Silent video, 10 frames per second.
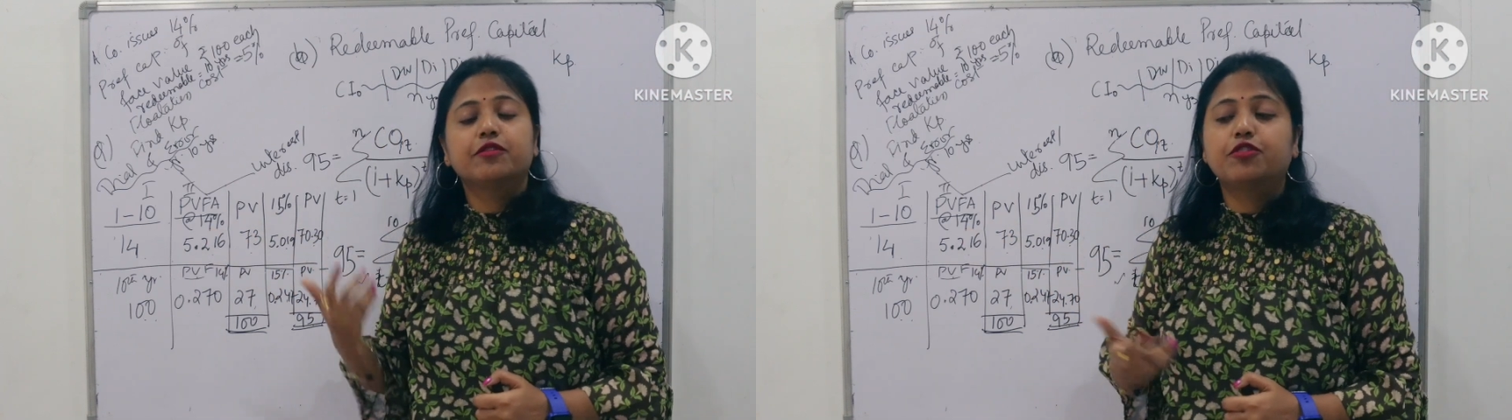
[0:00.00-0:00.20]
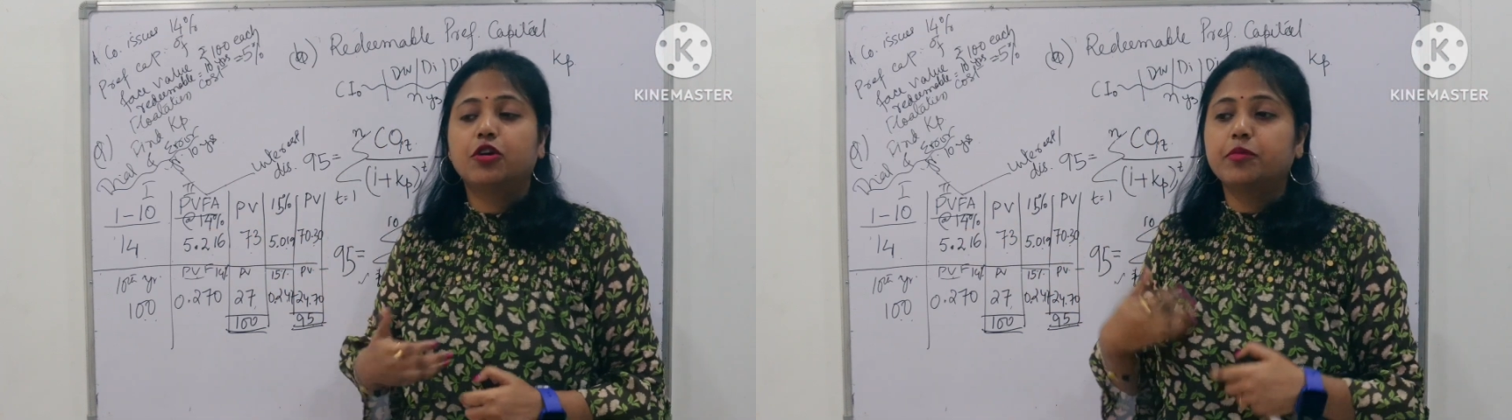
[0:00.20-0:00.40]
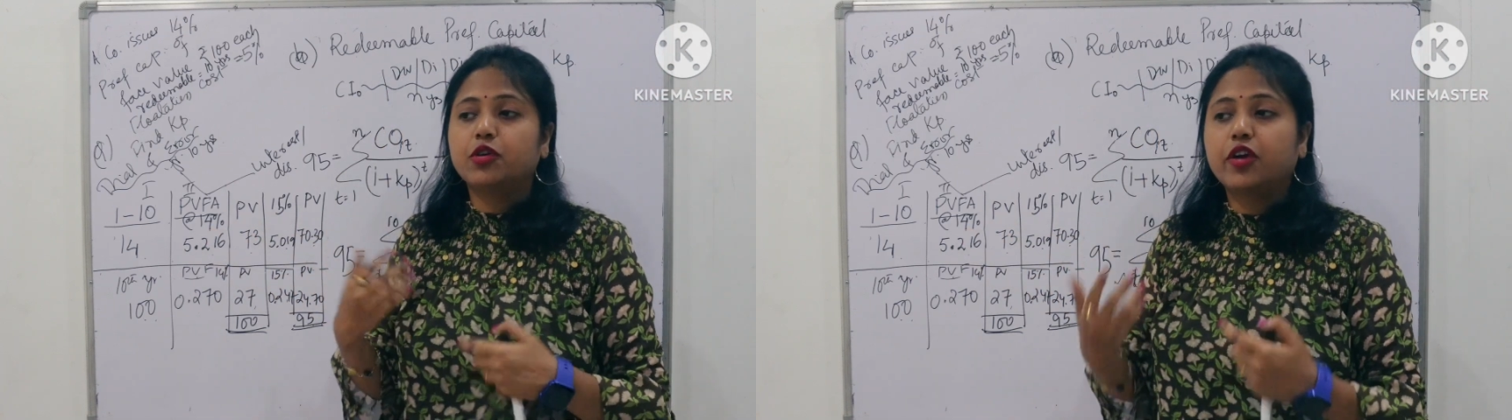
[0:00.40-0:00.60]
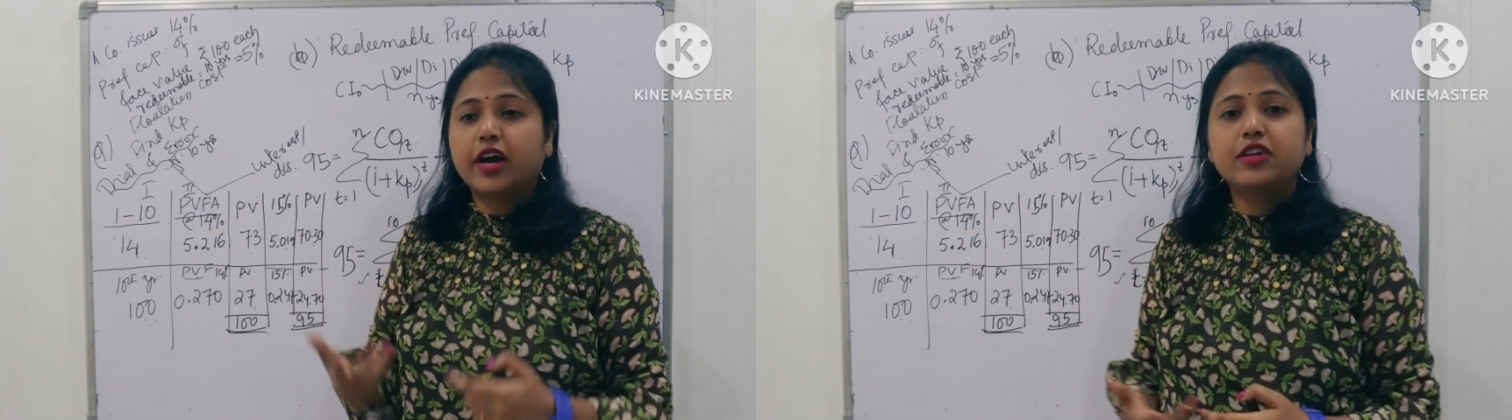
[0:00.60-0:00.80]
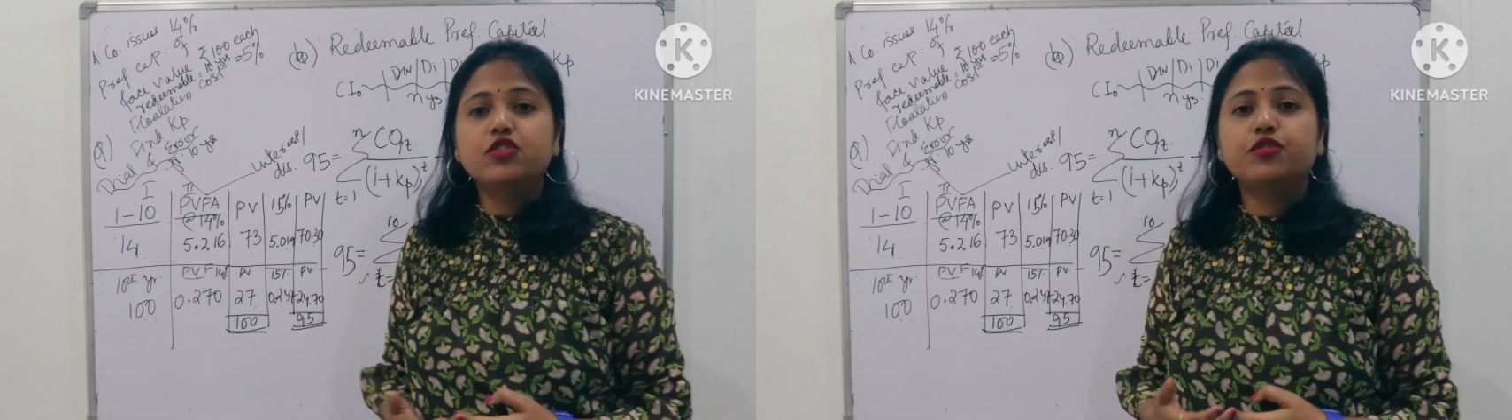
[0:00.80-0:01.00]
from your
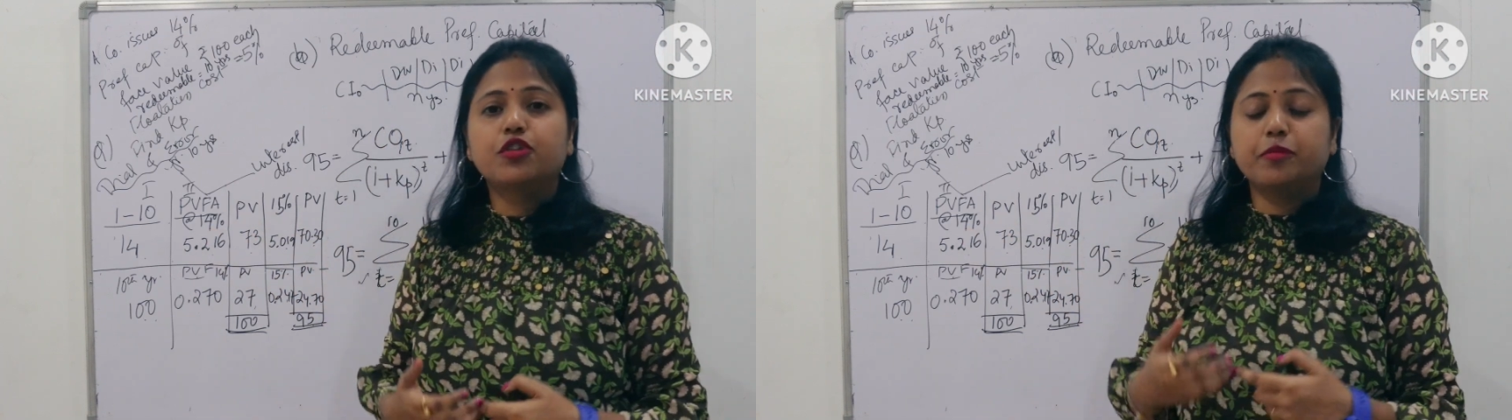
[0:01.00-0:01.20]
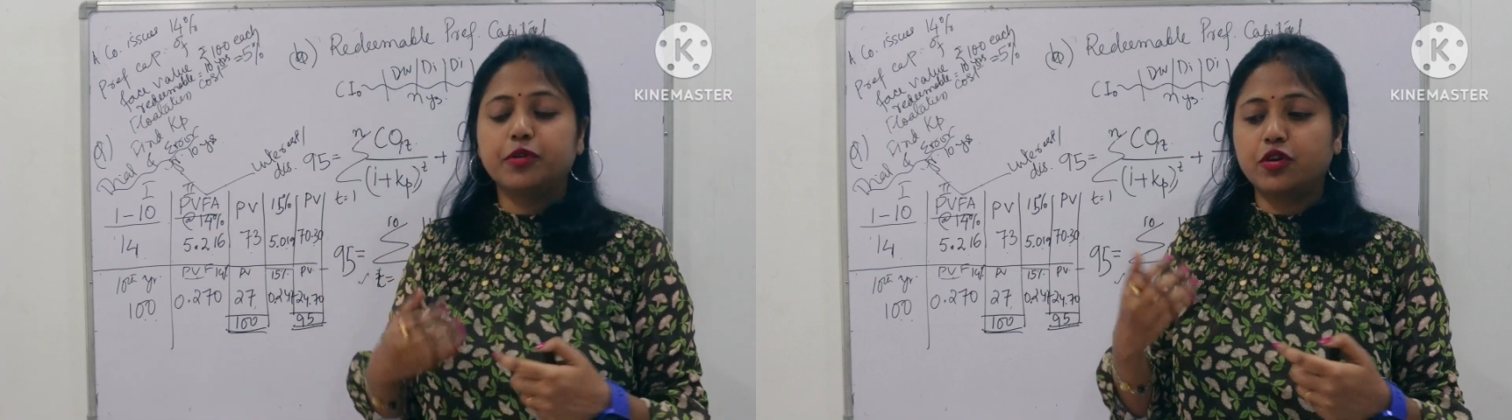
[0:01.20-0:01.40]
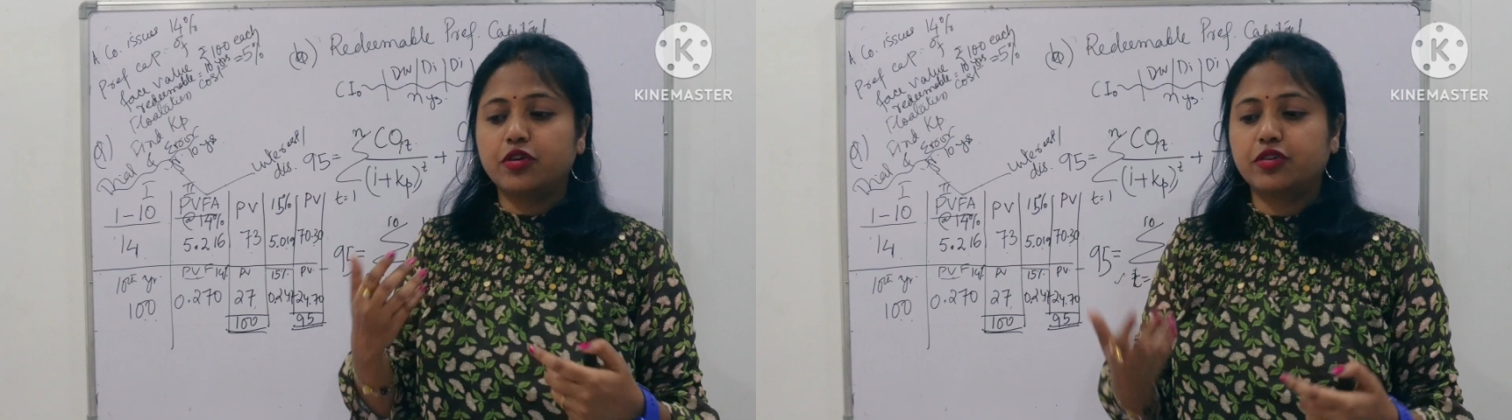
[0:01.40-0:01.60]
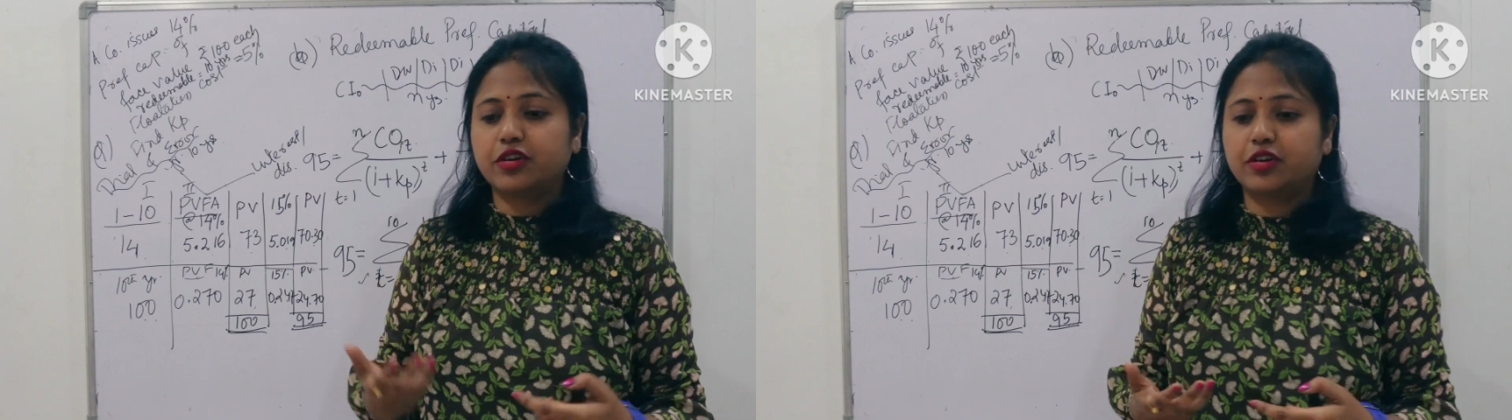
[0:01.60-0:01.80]
hunch, from your